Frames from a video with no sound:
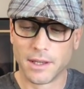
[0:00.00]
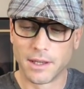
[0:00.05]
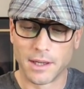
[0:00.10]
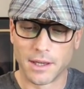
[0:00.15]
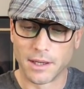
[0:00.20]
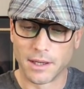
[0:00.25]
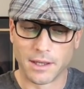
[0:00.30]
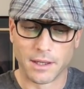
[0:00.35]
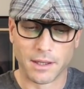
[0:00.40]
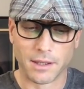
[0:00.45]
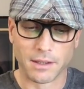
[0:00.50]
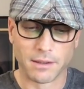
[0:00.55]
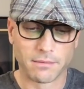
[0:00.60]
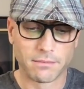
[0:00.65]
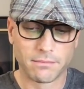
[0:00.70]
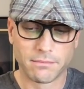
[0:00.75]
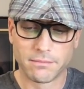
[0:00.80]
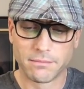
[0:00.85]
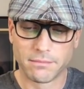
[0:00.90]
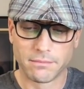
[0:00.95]
Uh,
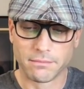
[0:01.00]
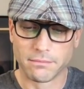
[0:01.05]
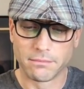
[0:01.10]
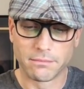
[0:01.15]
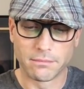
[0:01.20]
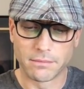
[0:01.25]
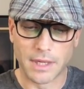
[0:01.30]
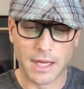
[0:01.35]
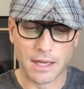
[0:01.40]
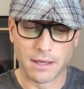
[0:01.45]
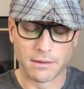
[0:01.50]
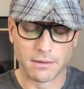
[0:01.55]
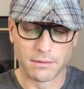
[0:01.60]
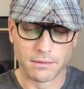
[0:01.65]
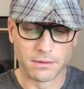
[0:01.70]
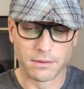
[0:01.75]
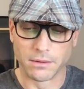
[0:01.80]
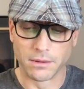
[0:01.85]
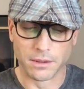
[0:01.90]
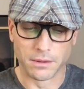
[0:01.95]
that
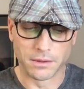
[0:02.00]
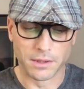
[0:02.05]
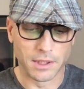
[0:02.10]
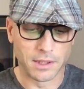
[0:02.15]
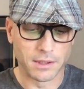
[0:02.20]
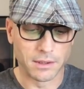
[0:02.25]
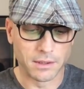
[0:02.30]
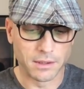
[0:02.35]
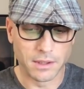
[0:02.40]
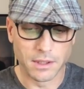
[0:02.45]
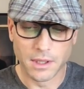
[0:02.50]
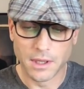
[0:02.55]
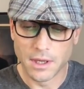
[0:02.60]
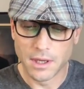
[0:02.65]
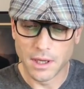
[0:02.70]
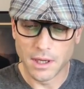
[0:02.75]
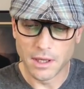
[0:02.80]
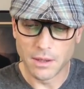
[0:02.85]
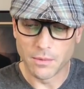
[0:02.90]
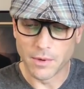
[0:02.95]
who knows? That's
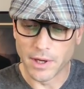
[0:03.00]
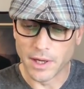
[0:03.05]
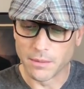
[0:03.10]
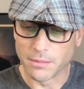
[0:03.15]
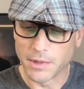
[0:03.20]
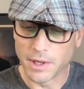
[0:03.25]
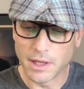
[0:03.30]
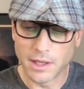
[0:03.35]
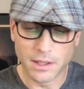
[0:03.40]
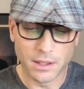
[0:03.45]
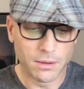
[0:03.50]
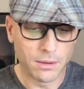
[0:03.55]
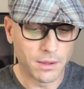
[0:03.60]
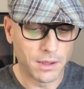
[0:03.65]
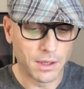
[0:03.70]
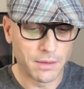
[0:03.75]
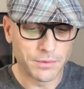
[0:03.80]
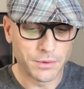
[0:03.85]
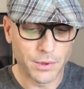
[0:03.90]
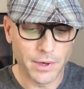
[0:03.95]
anyway. I'm kind of going
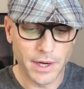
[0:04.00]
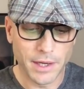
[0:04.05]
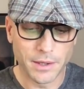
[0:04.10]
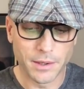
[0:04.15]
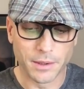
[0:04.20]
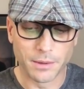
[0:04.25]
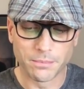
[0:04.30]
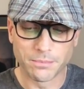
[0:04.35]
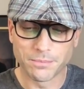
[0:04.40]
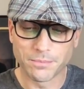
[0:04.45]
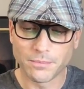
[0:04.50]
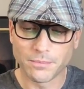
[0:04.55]
off track here.